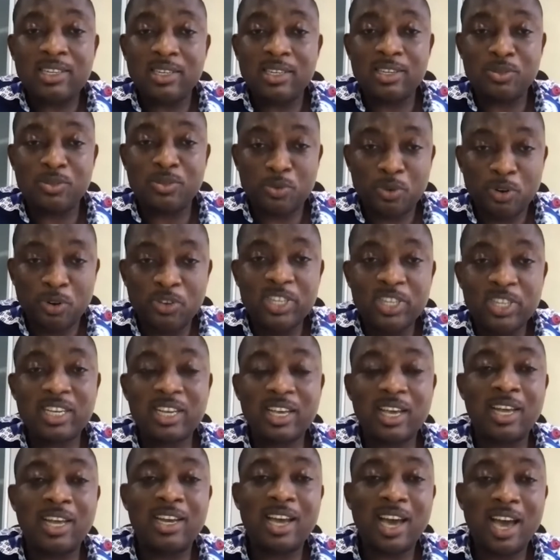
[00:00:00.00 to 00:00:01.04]
is wrong
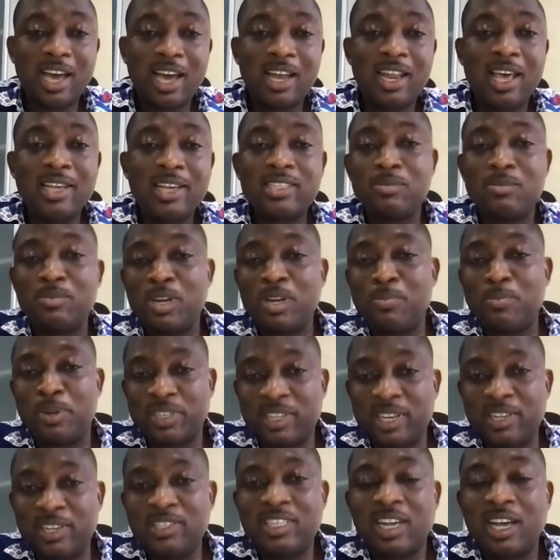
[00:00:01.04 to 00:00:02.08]
and highlight some of the
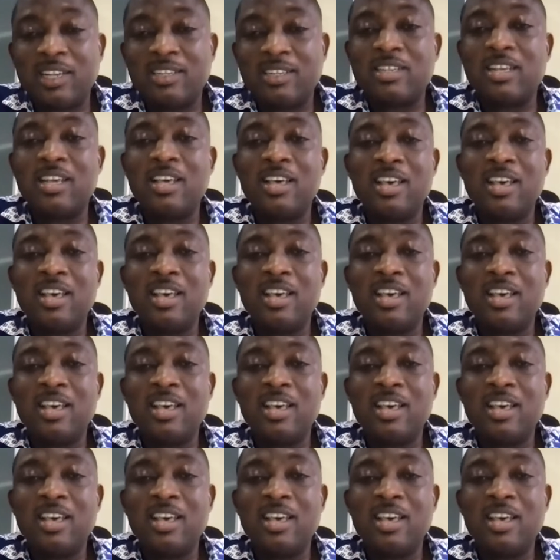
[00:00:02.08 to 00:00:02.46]
potentials.